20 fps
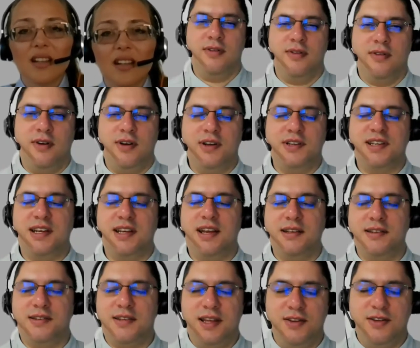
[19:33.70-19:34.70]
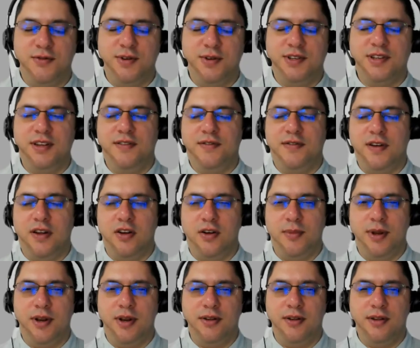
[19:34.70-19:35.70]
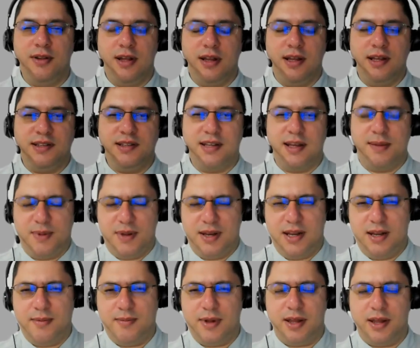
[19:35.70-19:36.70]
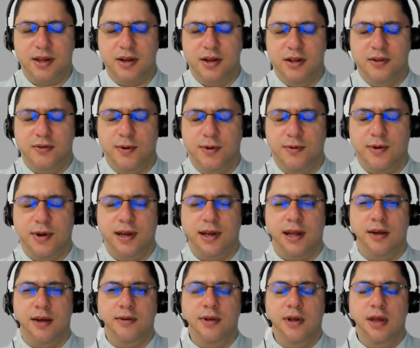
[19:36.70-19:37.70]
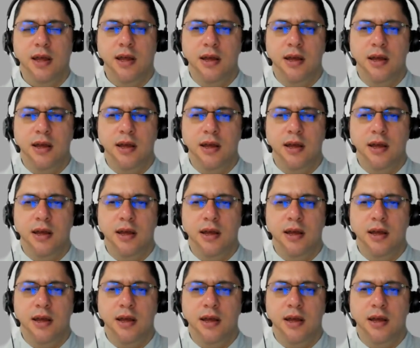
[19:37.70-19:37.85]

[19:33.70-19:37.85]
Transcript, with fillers: there's an interesting phenomenon that is happening in my country right now